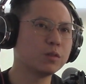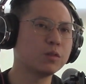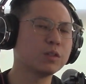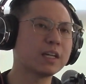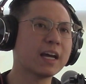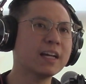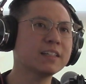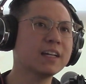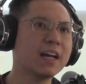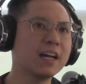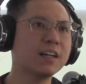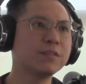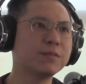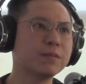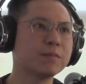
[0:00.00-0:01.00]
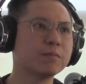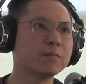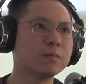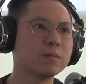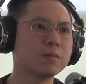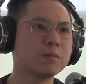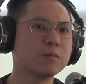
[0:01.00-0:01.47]
can't
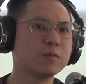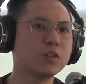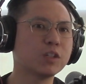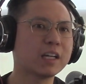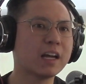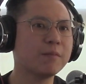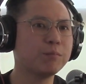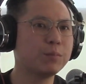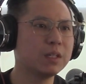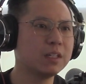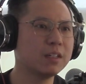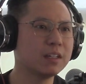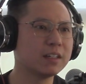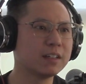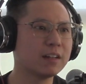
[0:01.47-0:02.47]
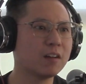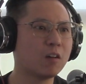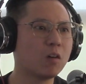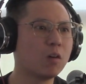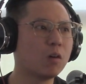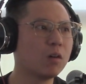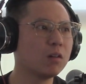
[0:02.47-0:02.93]
be in
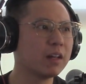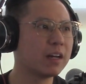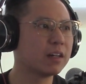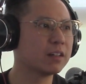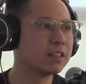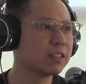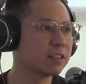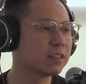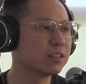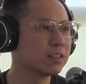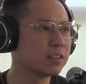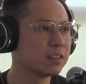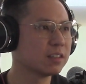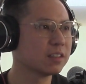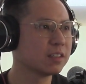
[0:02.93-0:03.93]
all areas.